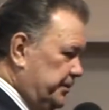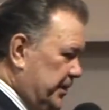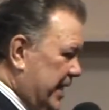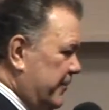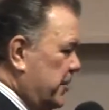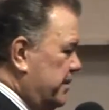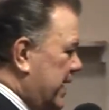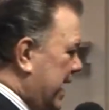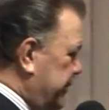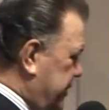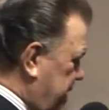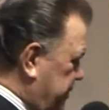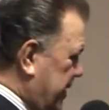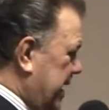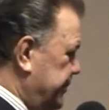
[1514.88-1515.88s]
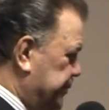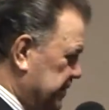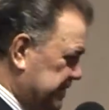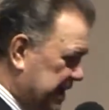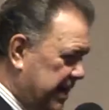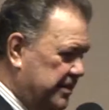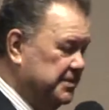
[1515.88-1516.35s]
that we might be made
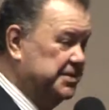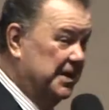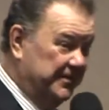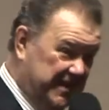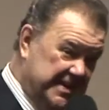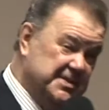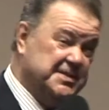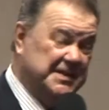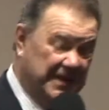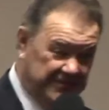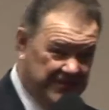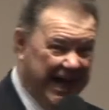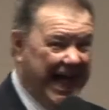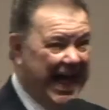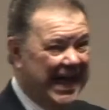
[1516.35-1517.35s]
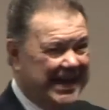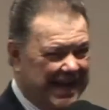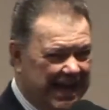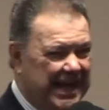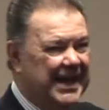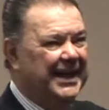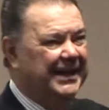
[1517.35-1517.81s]
partakers of his
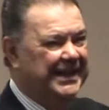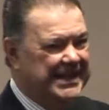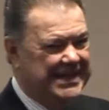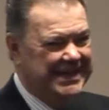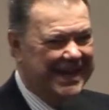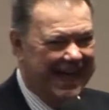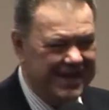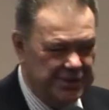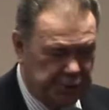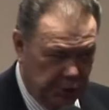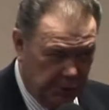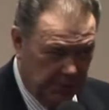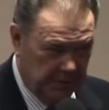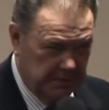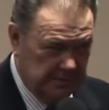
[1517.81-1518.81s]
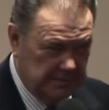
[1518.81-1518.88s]
divine nature.